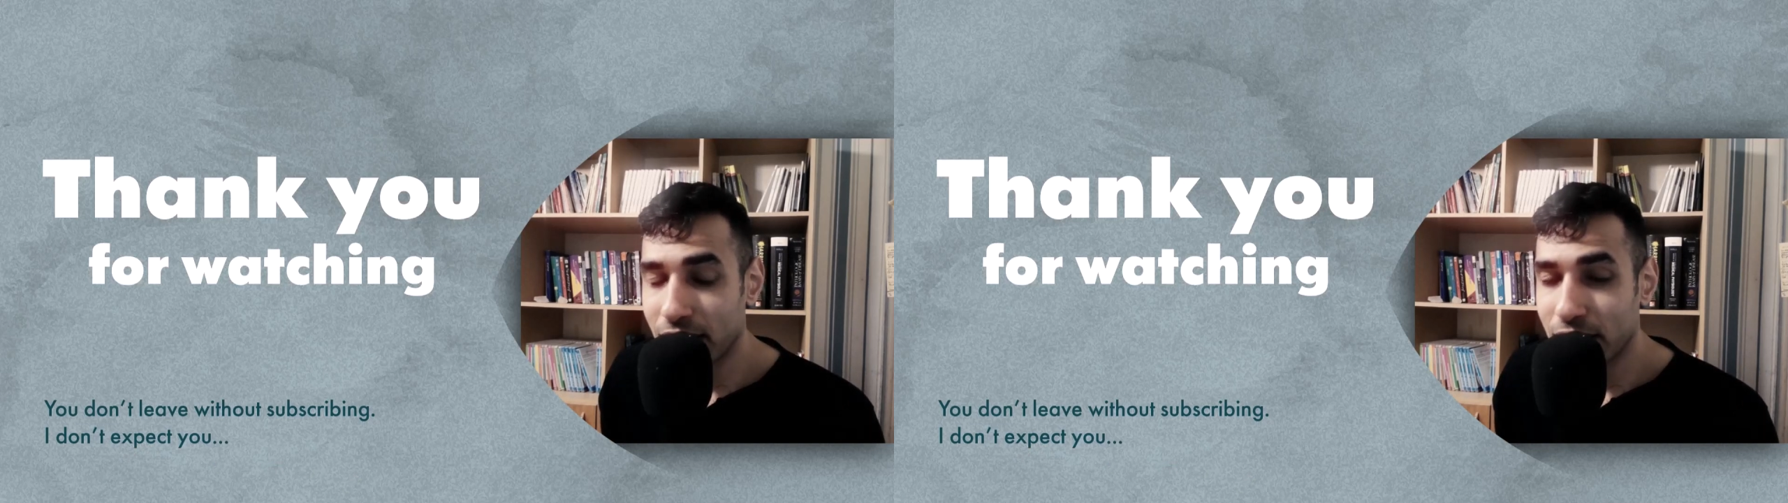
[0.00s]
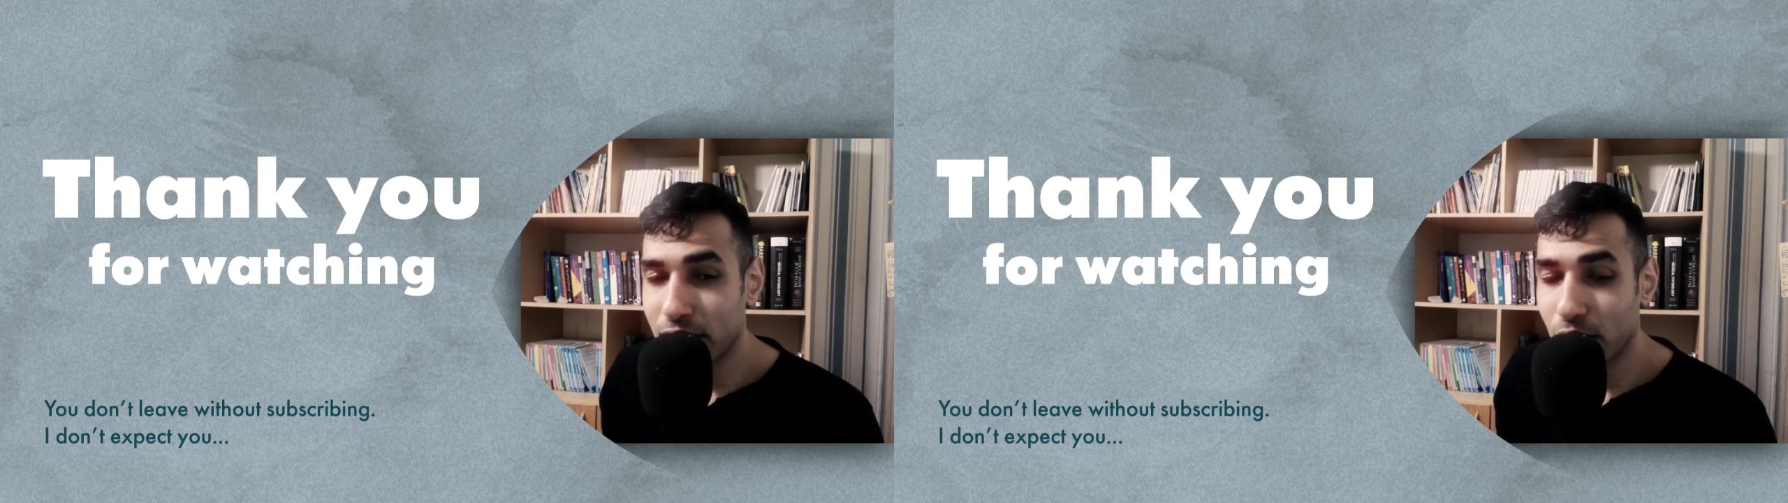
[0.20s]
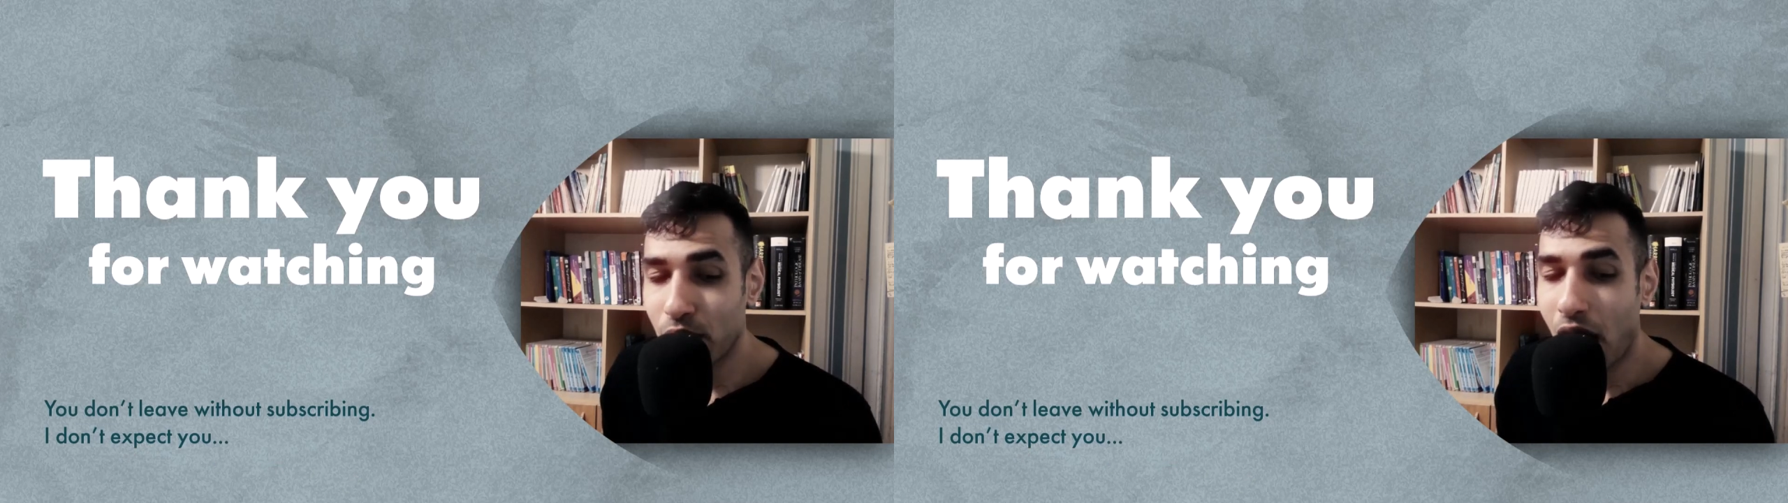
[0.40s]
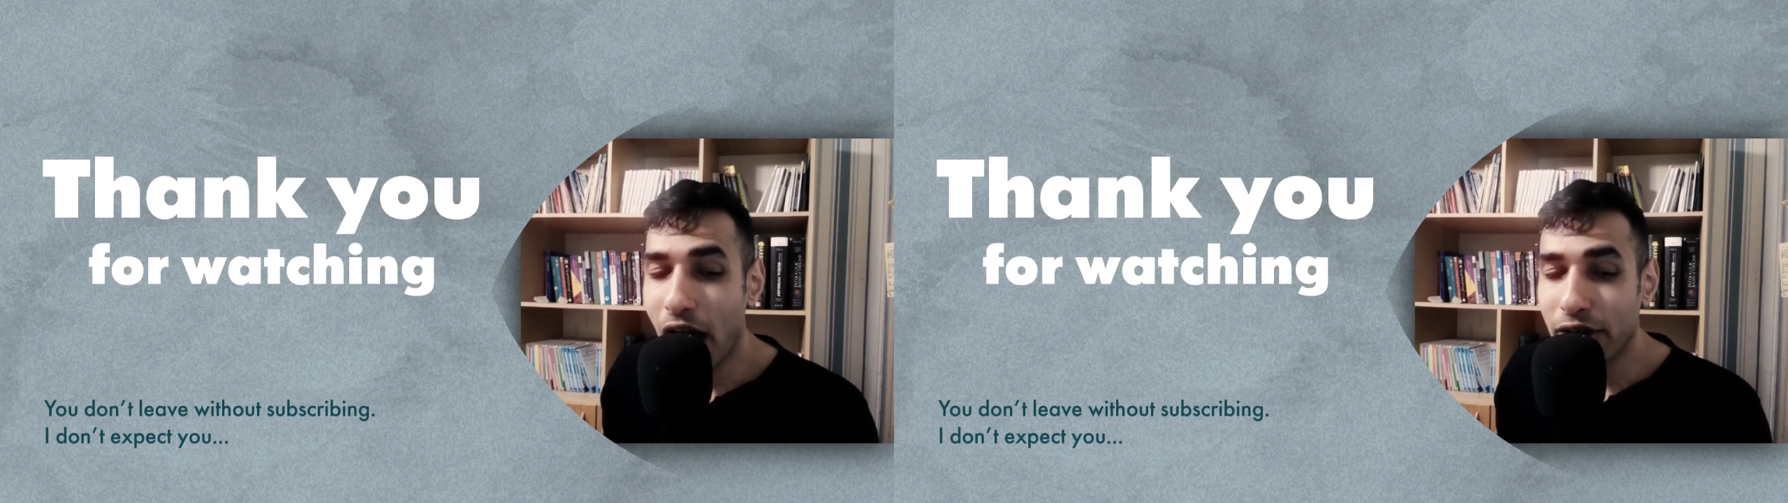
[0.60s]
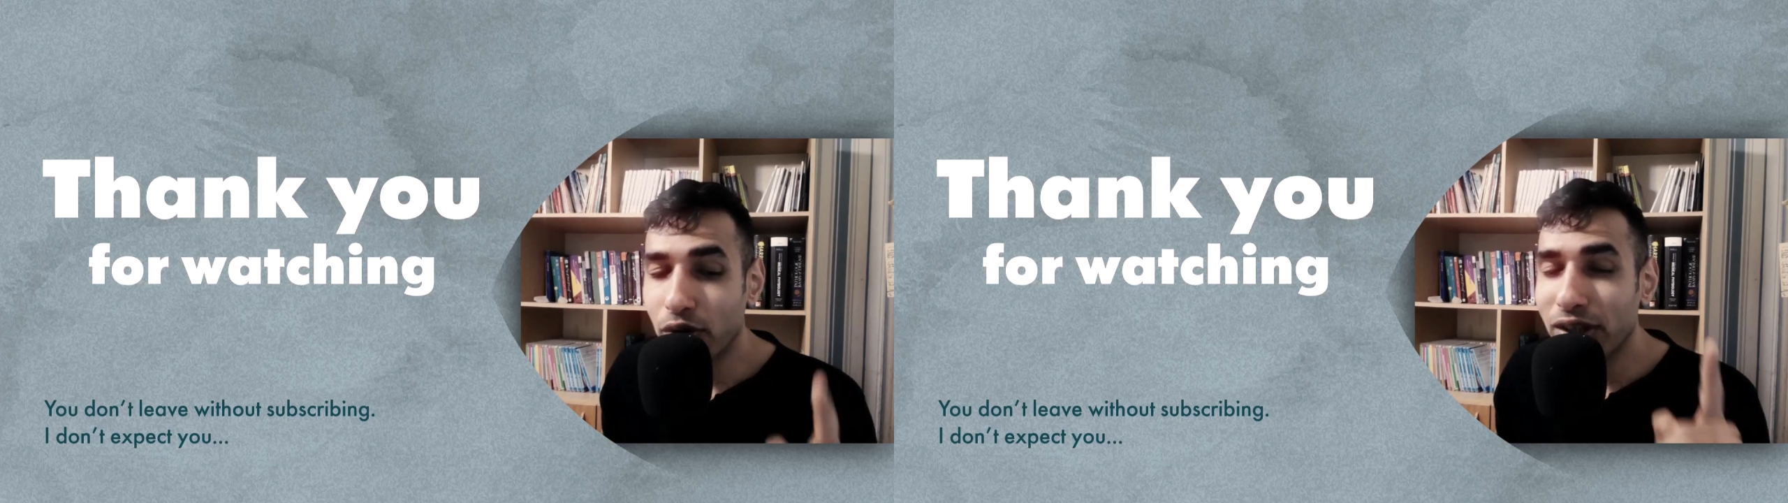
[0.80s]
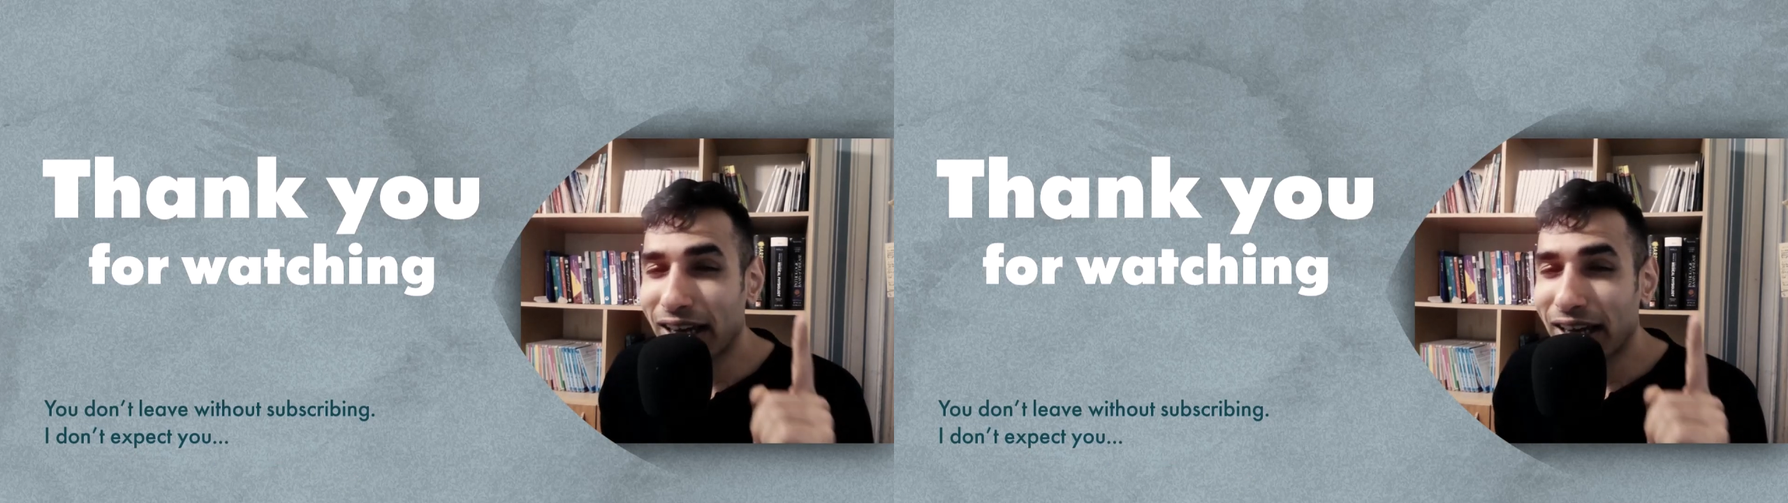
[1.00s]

So I don't